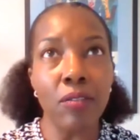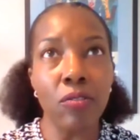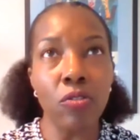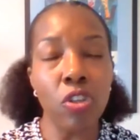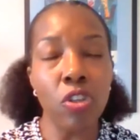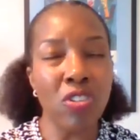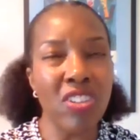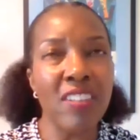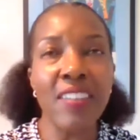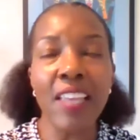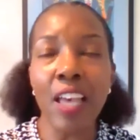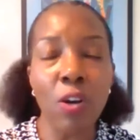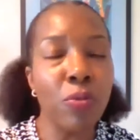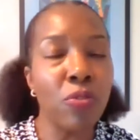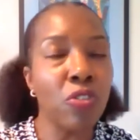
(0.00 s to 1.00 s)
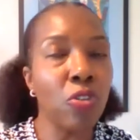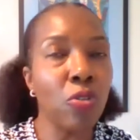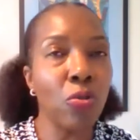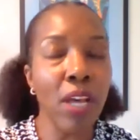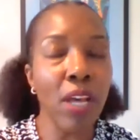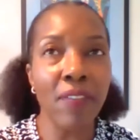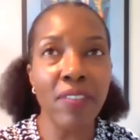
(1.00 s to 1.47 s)
it just helps
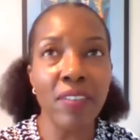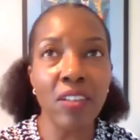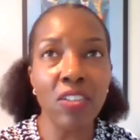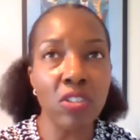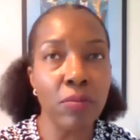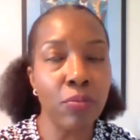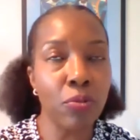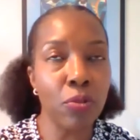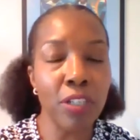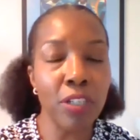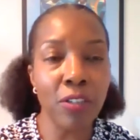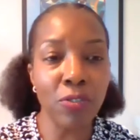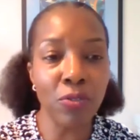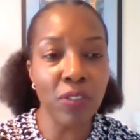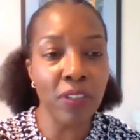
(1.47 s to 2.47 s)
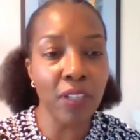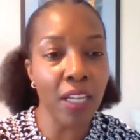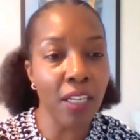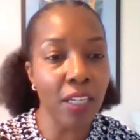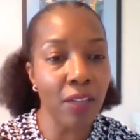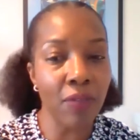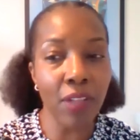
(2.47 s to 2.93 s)
you have such a broad understanding